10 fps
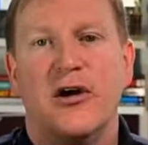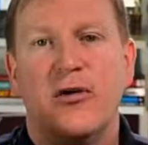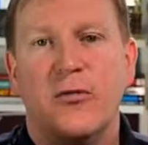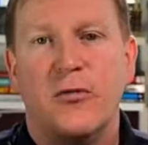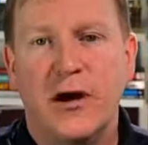
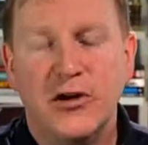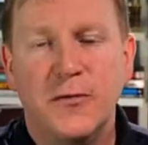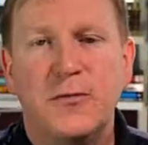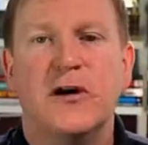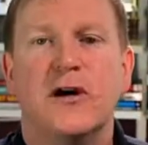what you
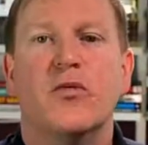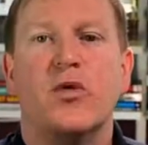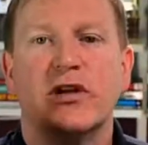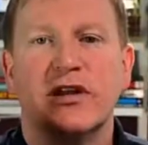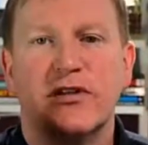put will
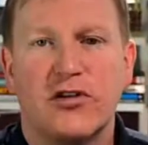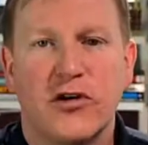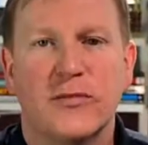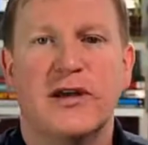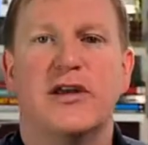
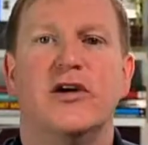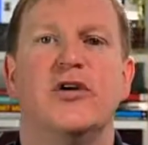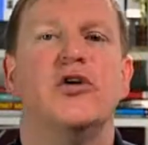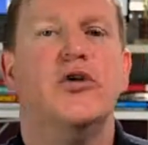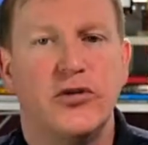determine
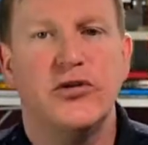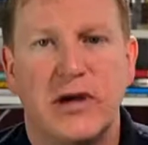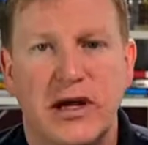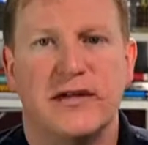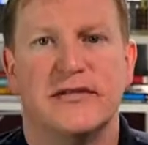who you
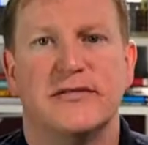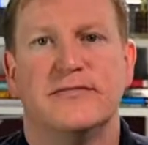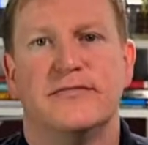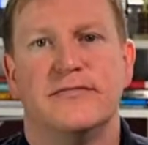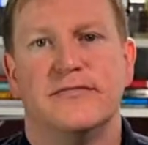get,
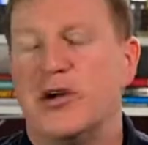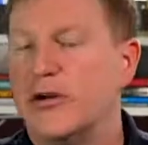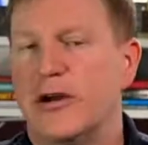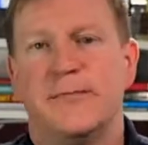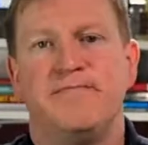
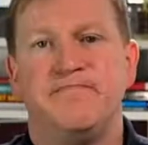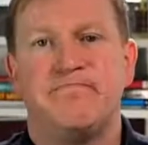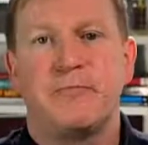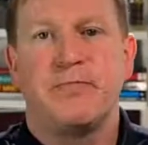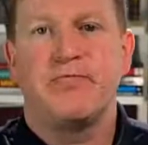period.
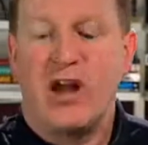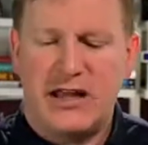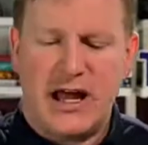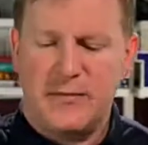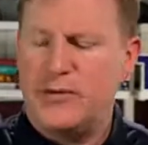A
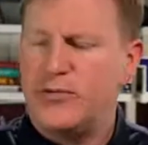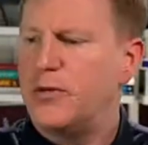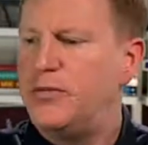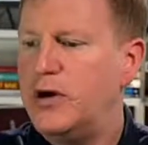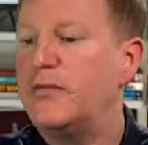lot of people
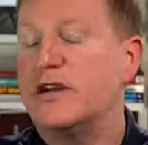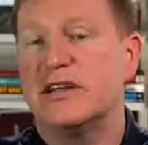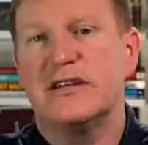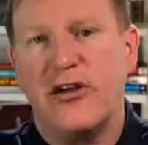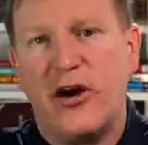don't put much
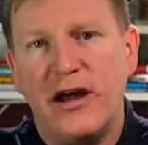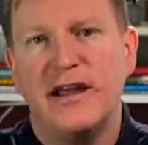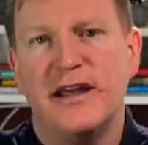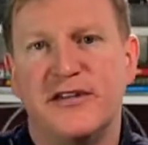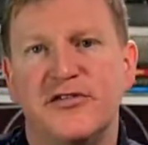thought
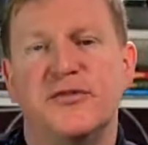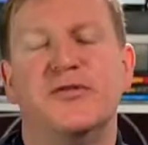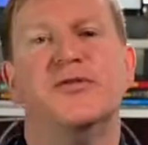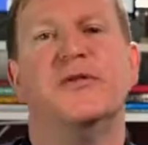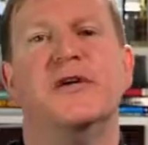
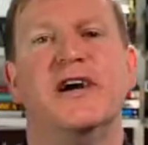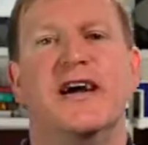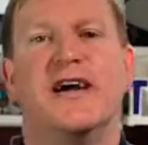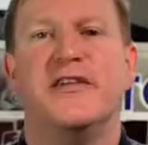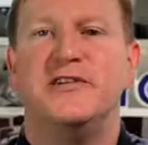into
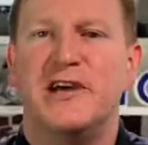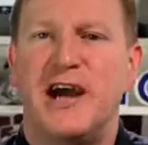the job